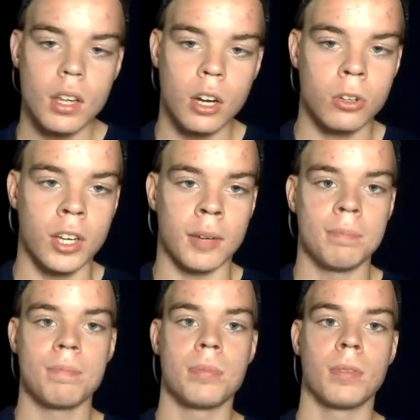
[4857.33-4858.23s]
Okay.
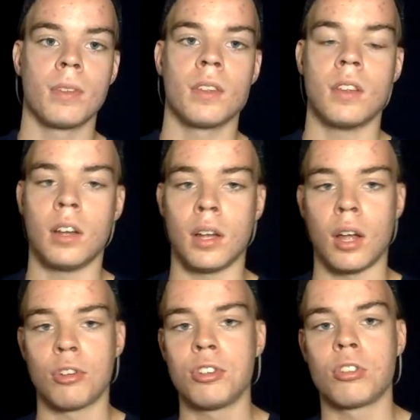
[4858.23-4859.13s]
I
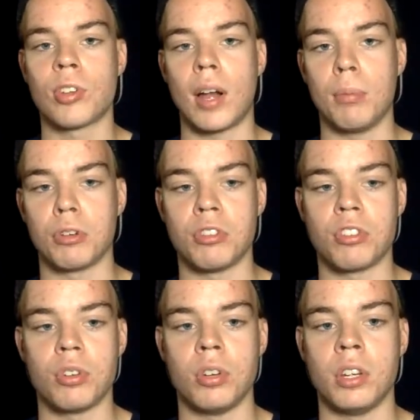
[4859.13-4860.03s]
also use Stop Motion
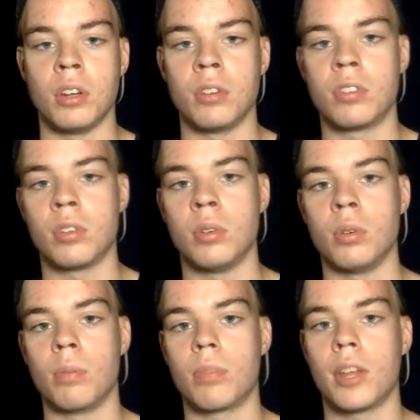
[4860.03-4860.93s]
Studio
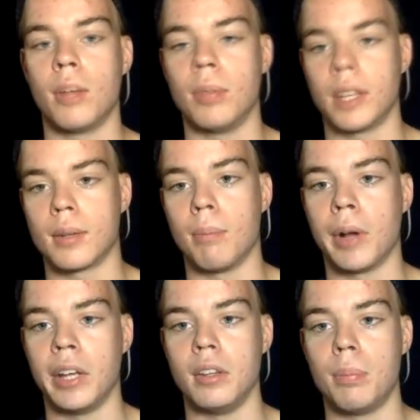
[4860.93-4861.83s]
to help like
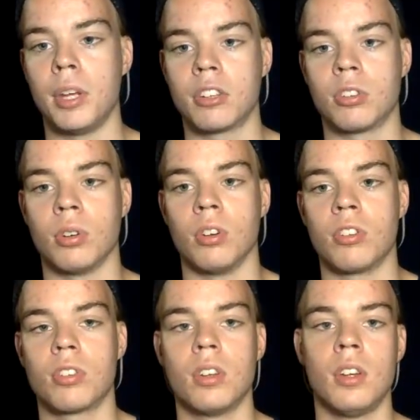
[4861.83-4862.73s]
combine the
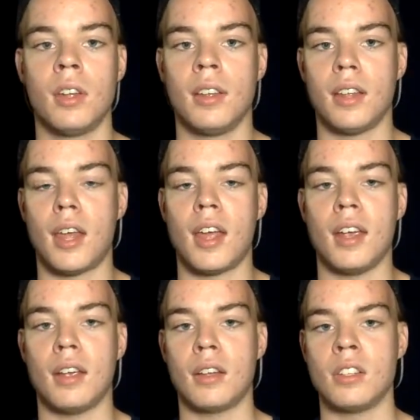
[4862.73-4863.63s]
pictures,
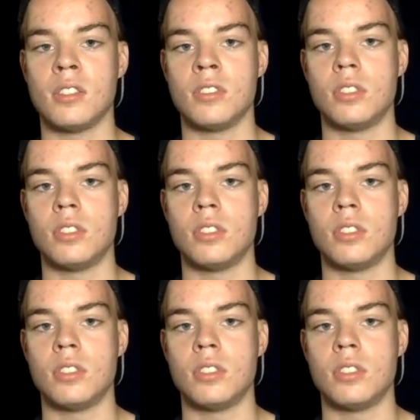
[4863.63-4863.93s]
and